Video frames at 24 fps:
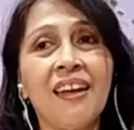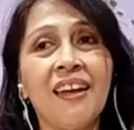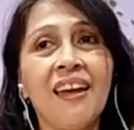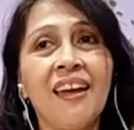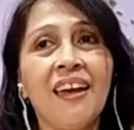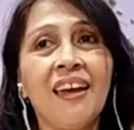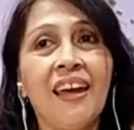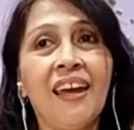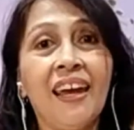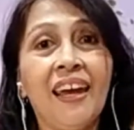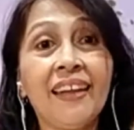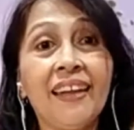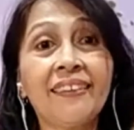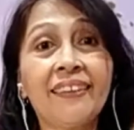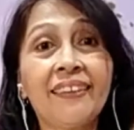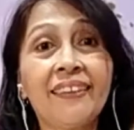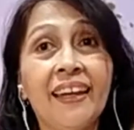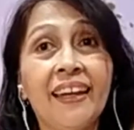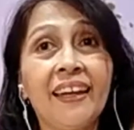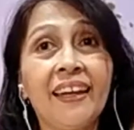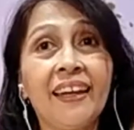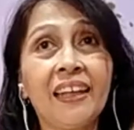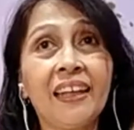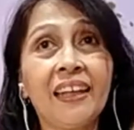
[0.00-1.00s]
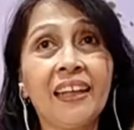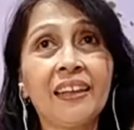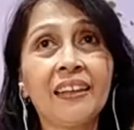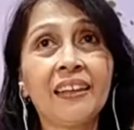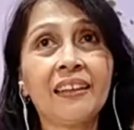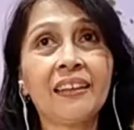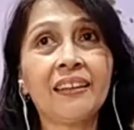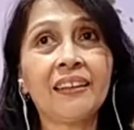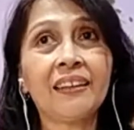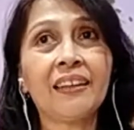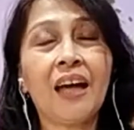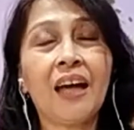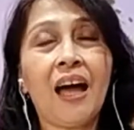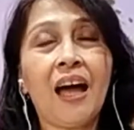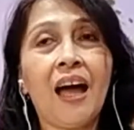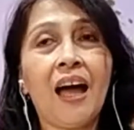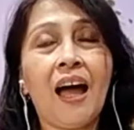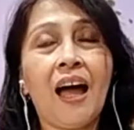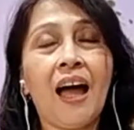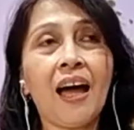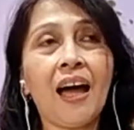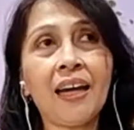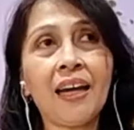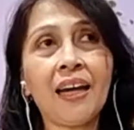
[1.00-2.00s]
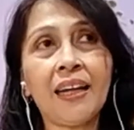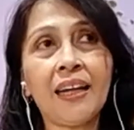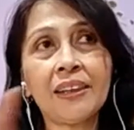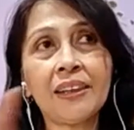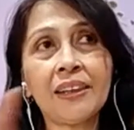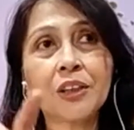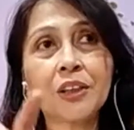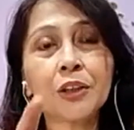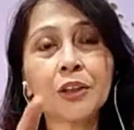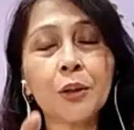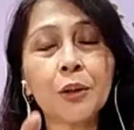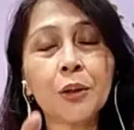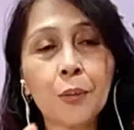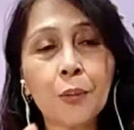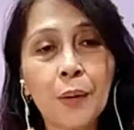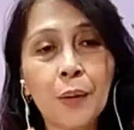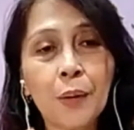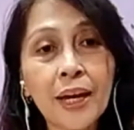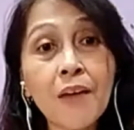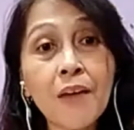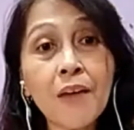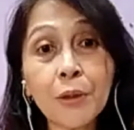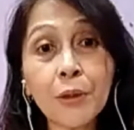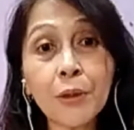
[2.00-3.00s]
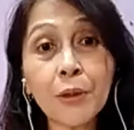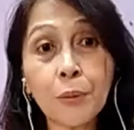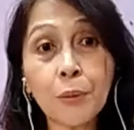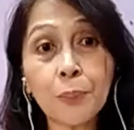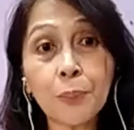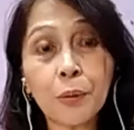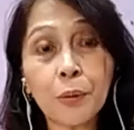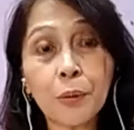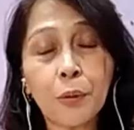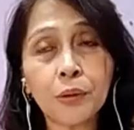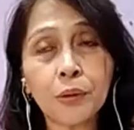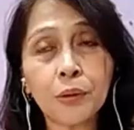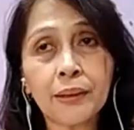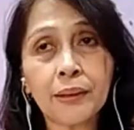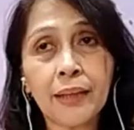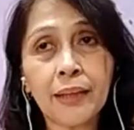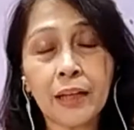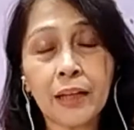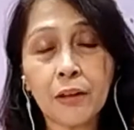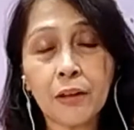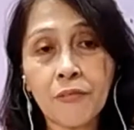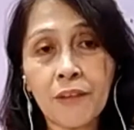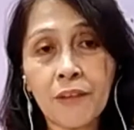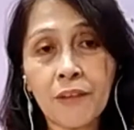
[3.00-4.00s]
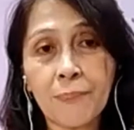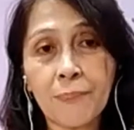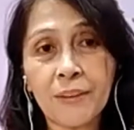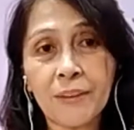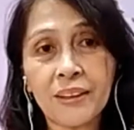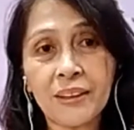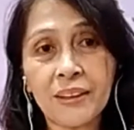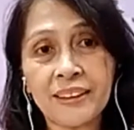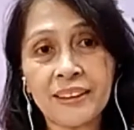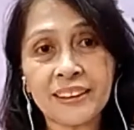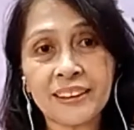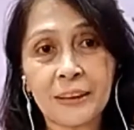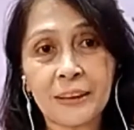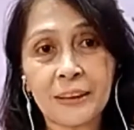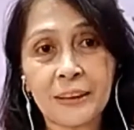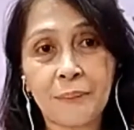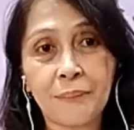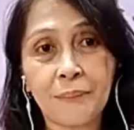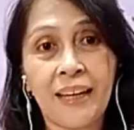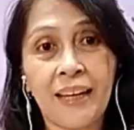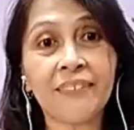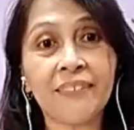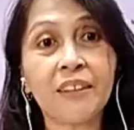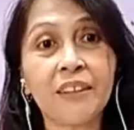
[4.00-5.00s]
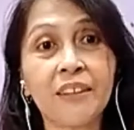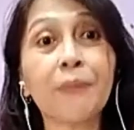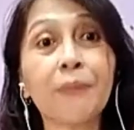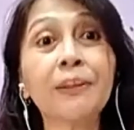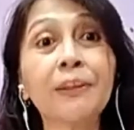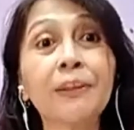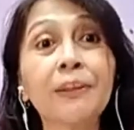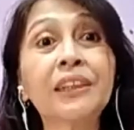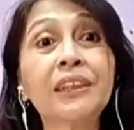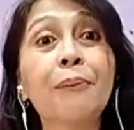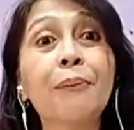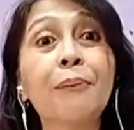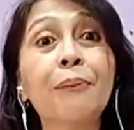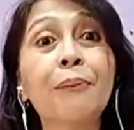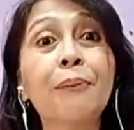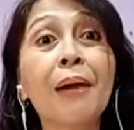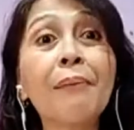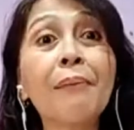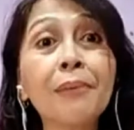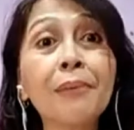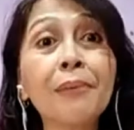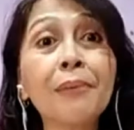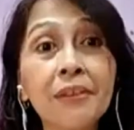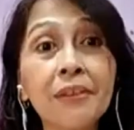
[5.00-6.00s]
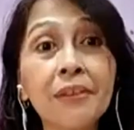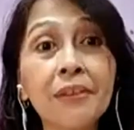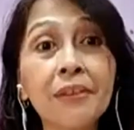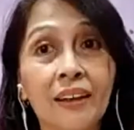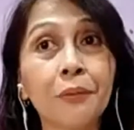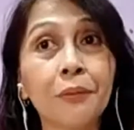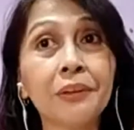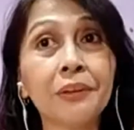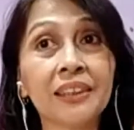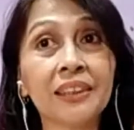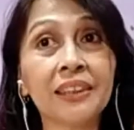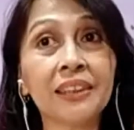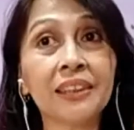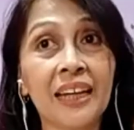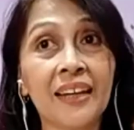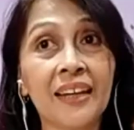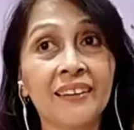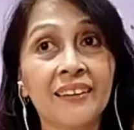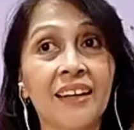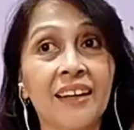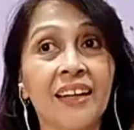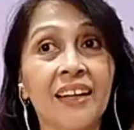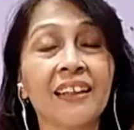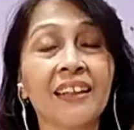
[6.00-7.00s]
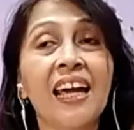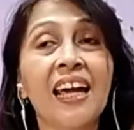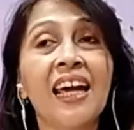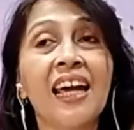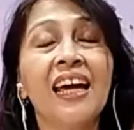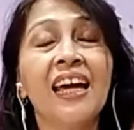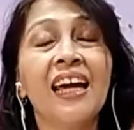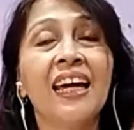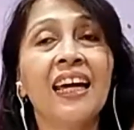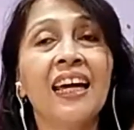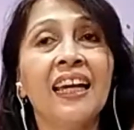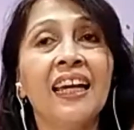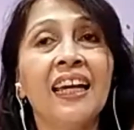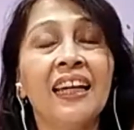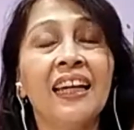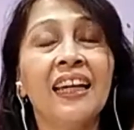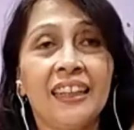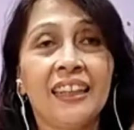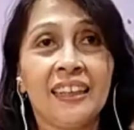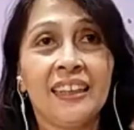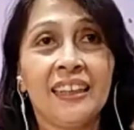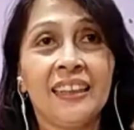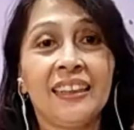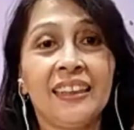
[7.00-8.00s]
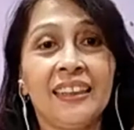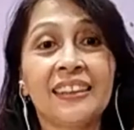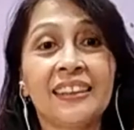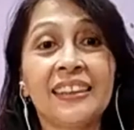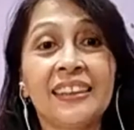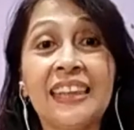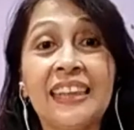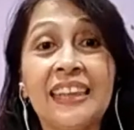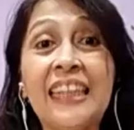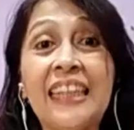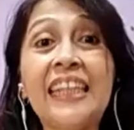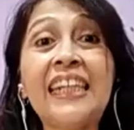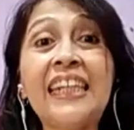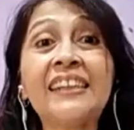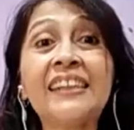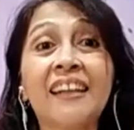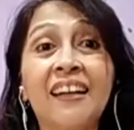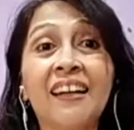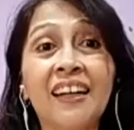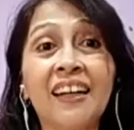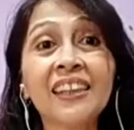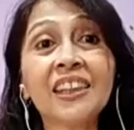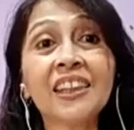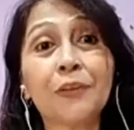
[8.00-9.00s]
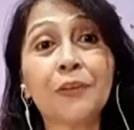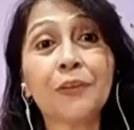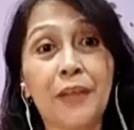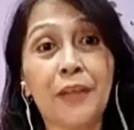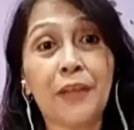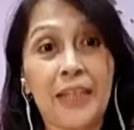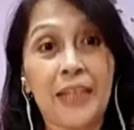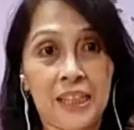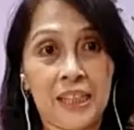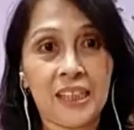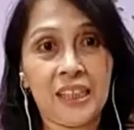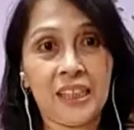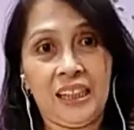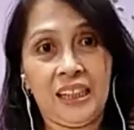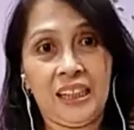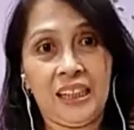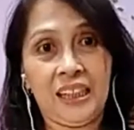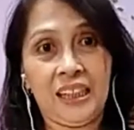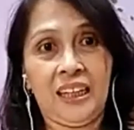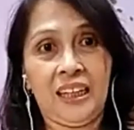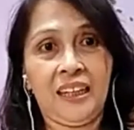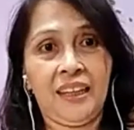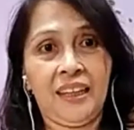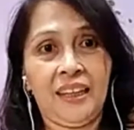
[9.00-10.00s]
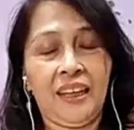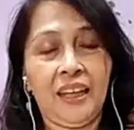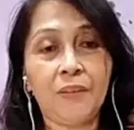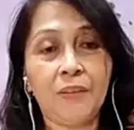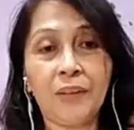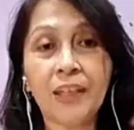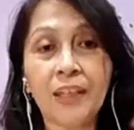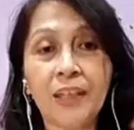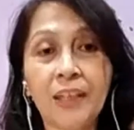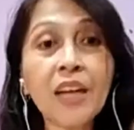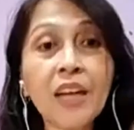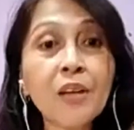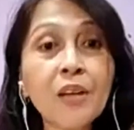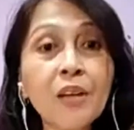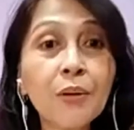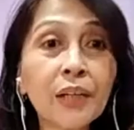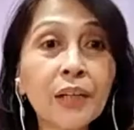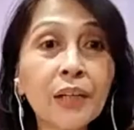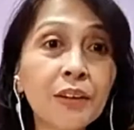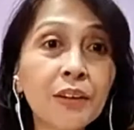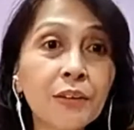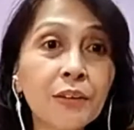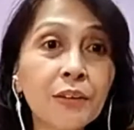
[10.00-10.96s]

And then I have a group called Ecofeminism. And there was a member there who said that she does Reiki. And when I look into